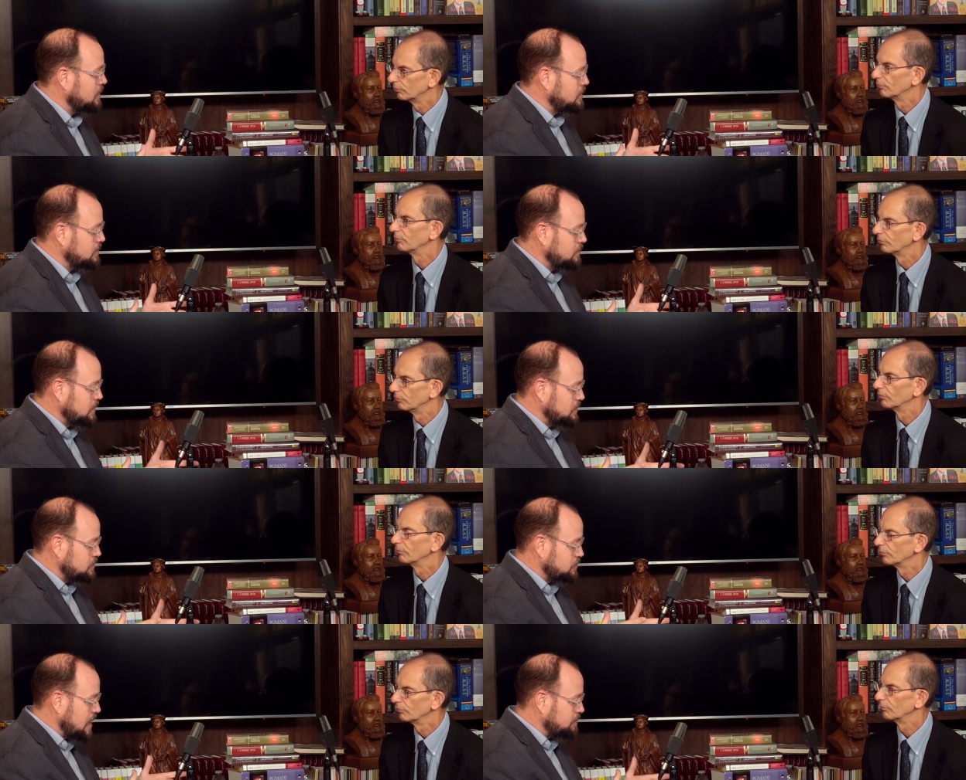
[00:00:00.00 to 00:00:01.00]
Speaker 1: Uh, don't get
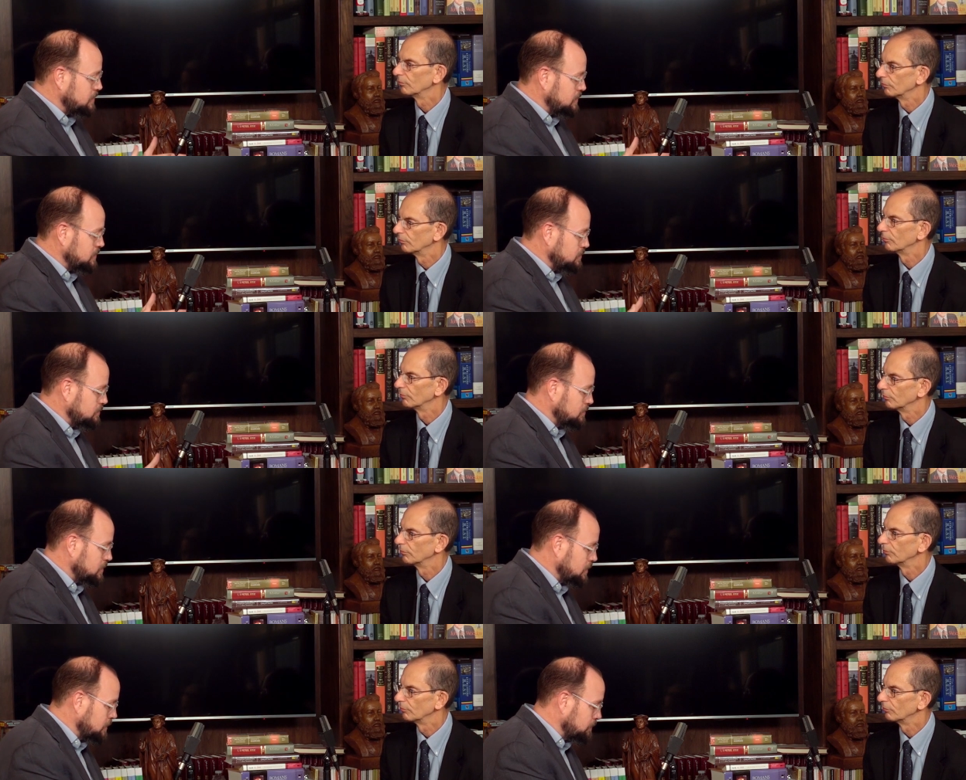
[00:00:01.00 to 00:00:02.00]
trapped into
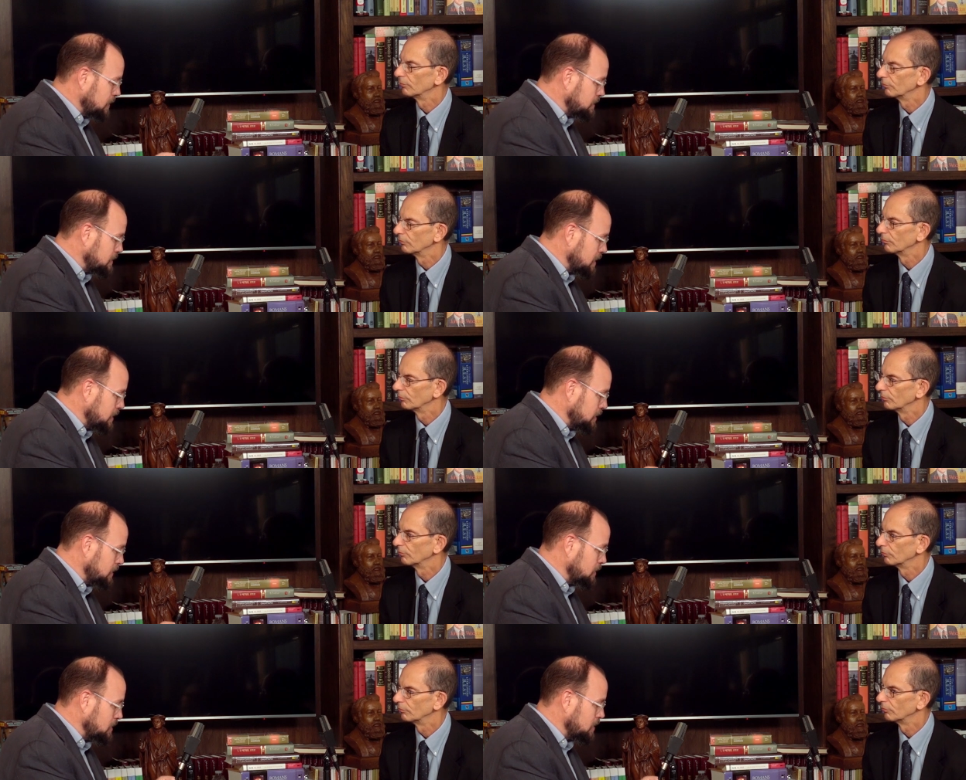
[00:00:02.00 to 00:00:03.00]
uh, a
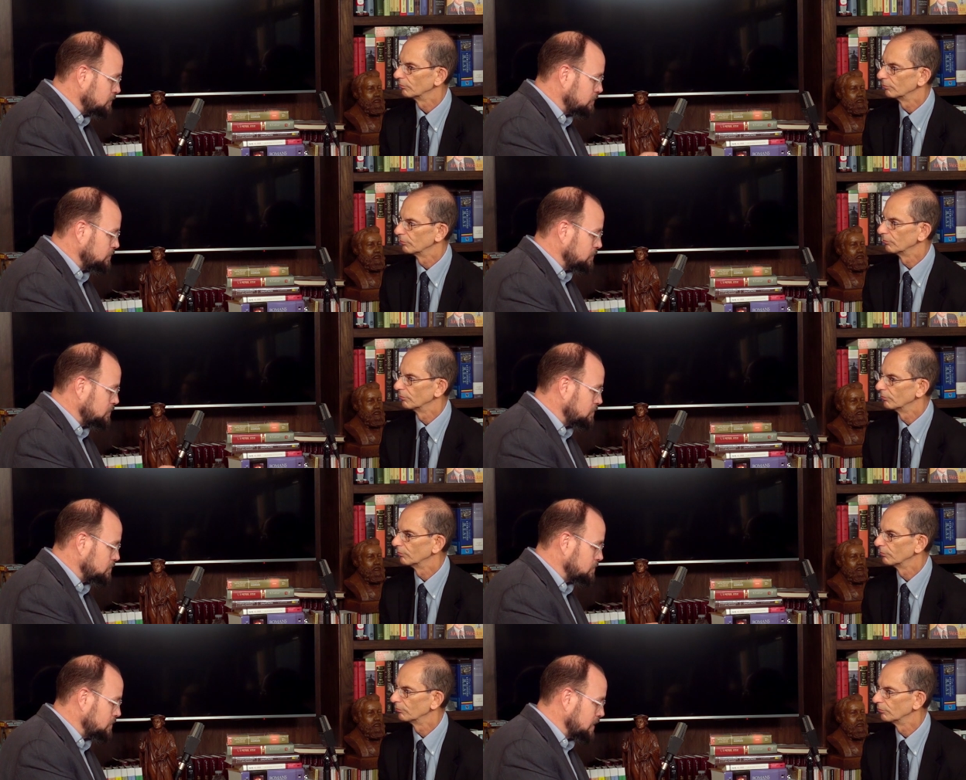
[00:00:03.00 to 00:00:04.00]
tiny kind of
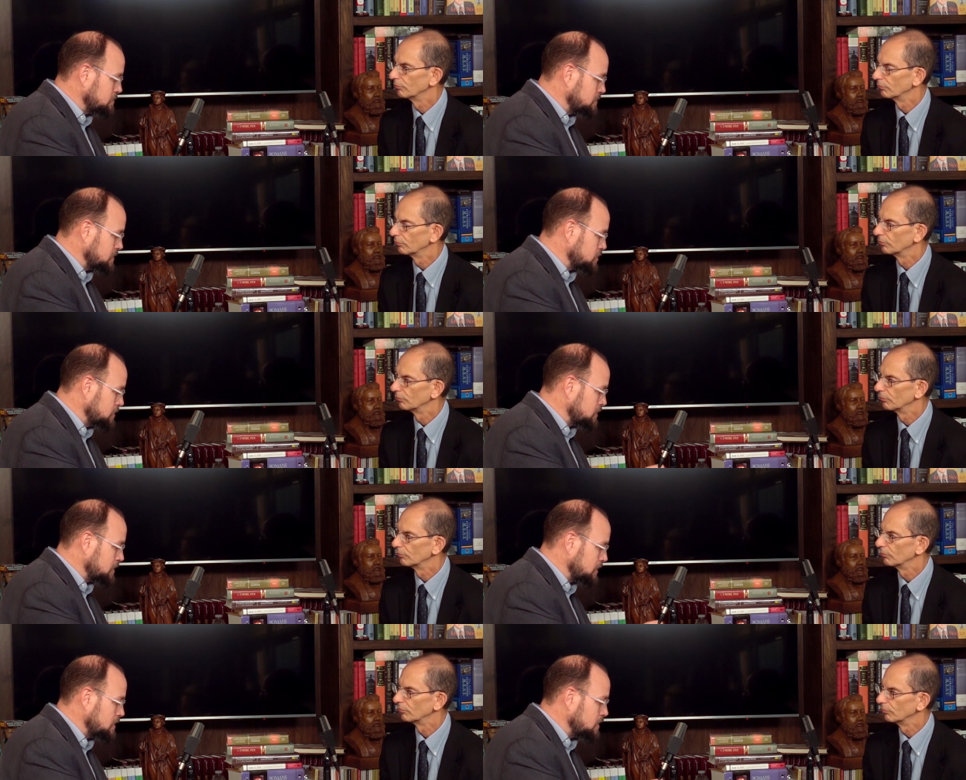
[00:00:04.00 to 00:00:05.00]
exposition
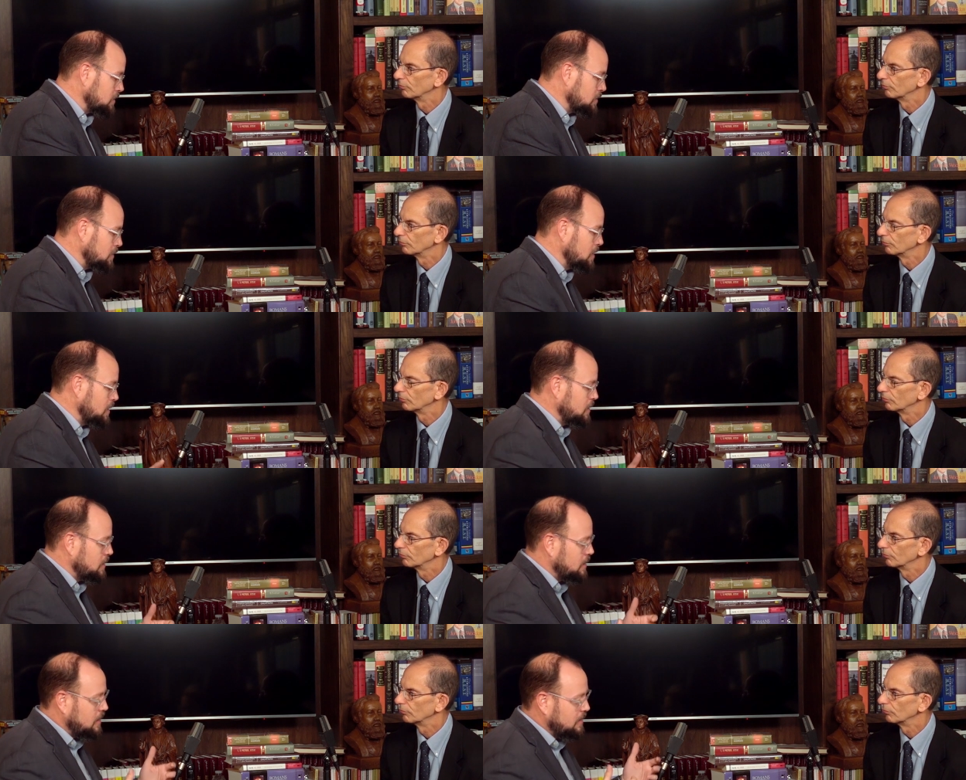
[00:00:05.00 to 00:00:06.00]
stuck here.
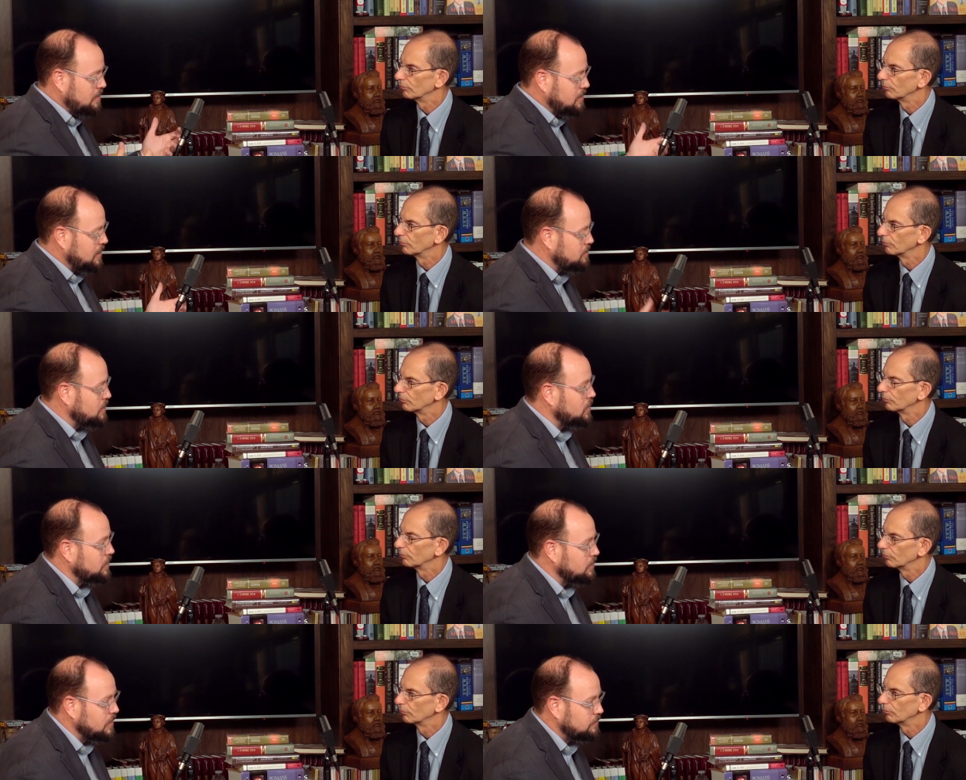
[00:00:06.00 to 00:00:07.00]
Uh, that may not be what
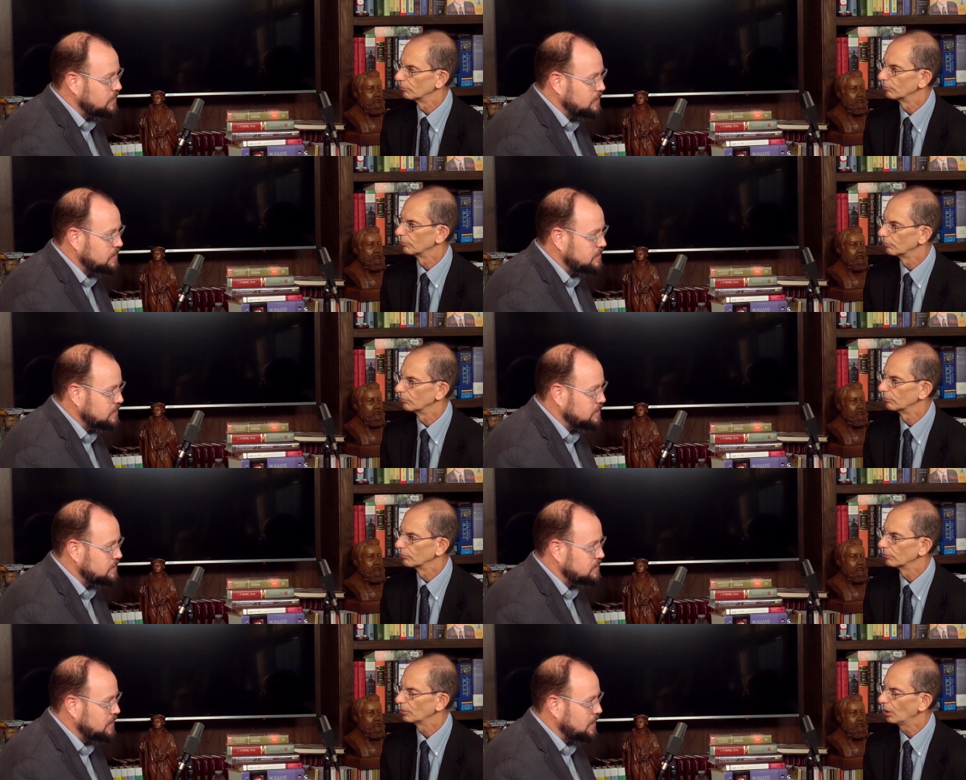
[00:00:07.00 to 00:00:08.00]
your giftedness
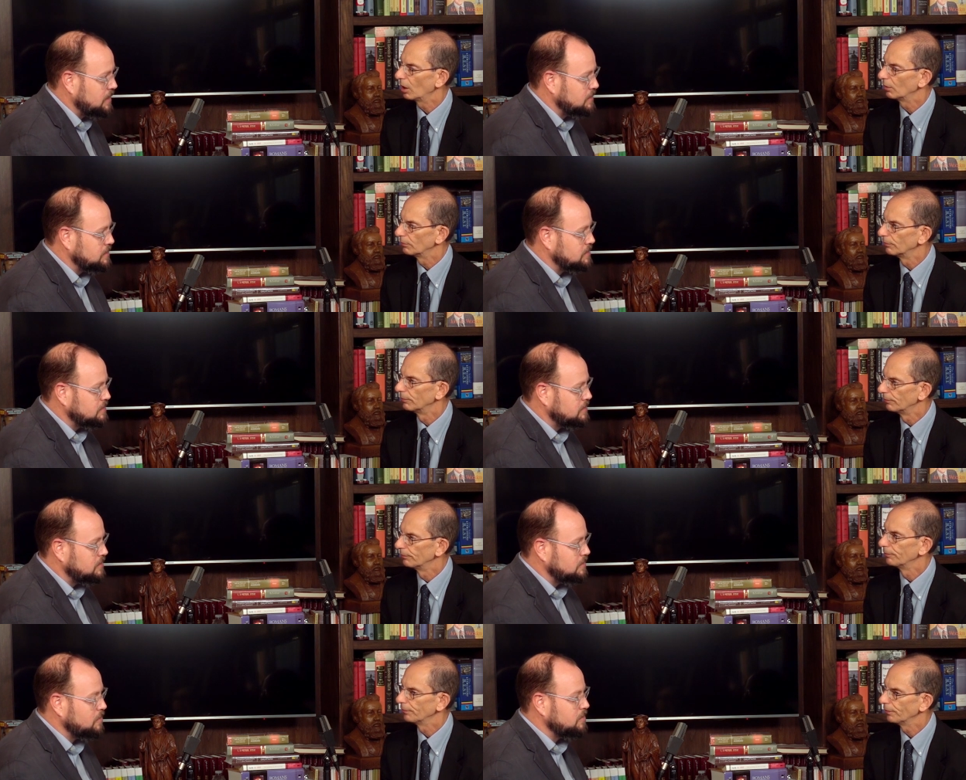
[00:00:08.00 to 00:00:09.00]
is, and
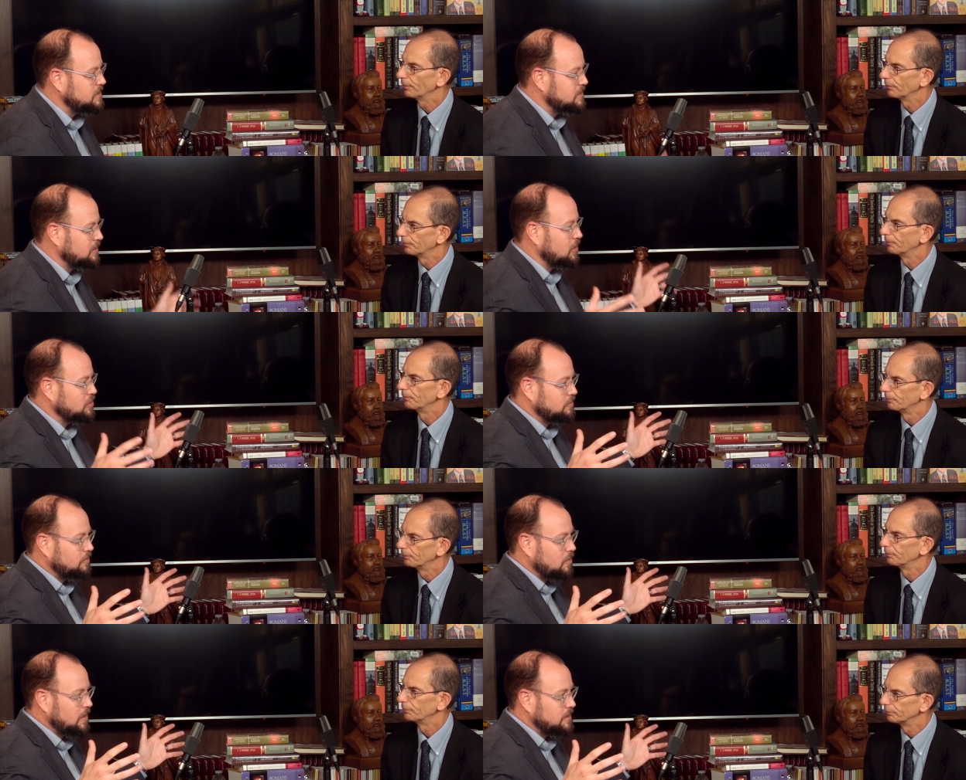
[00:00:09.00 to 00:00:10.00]
don't miss the larger
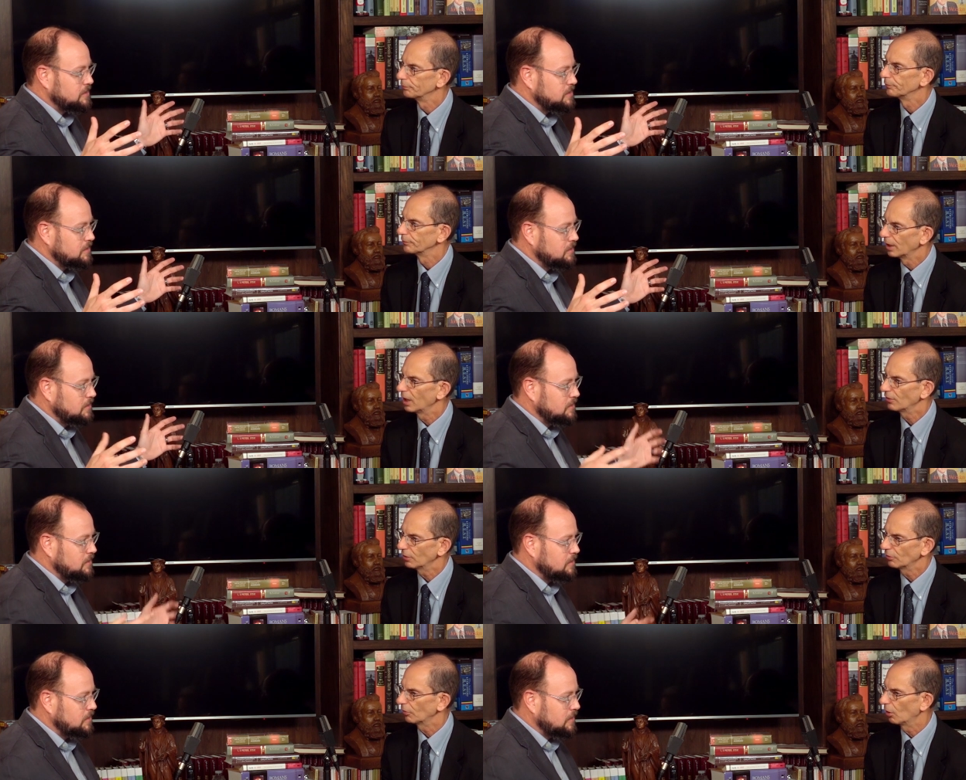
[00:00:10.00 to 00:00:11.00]
forest.
Speaker 2: I
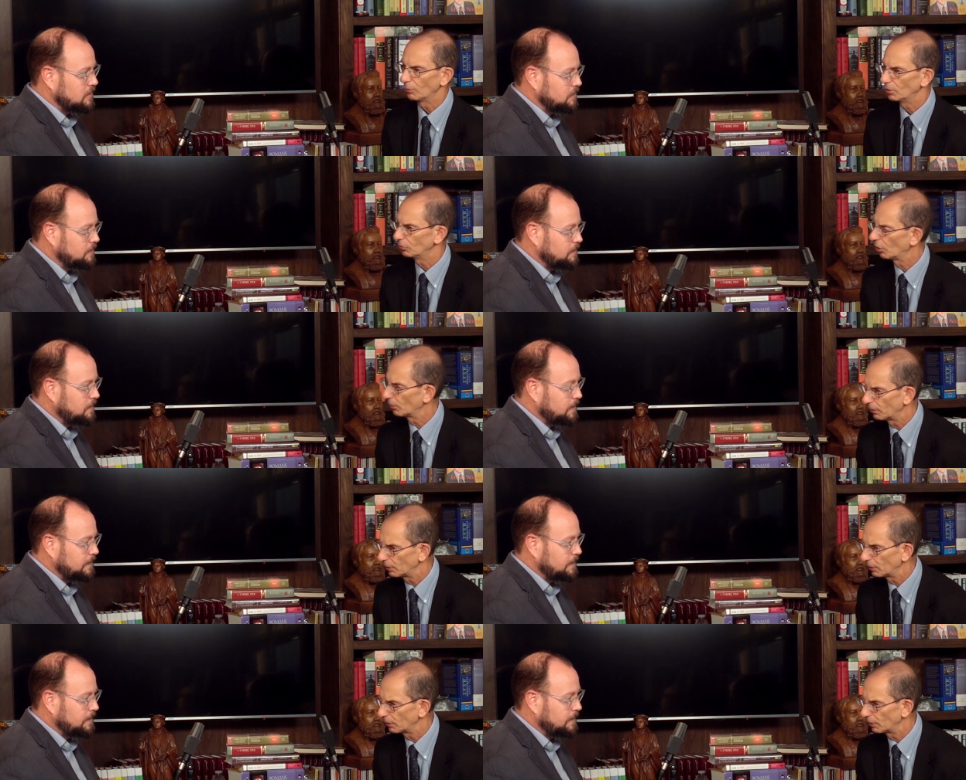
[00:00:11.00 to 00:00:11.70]
think so. I mean, John